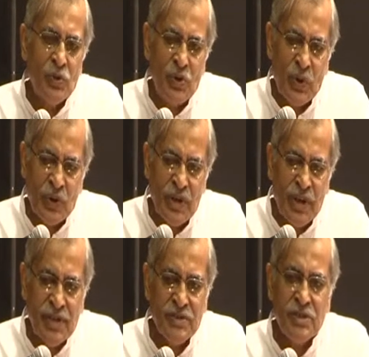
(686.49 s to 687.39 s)
the
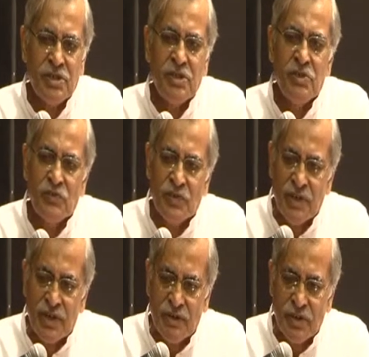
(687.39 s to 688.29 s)
organizations
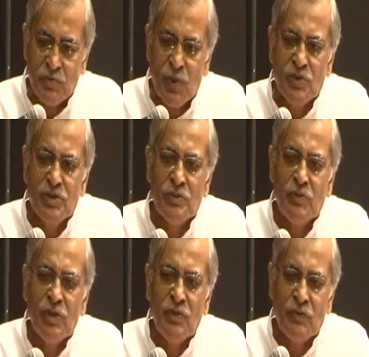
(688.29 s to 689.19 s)
which are responsible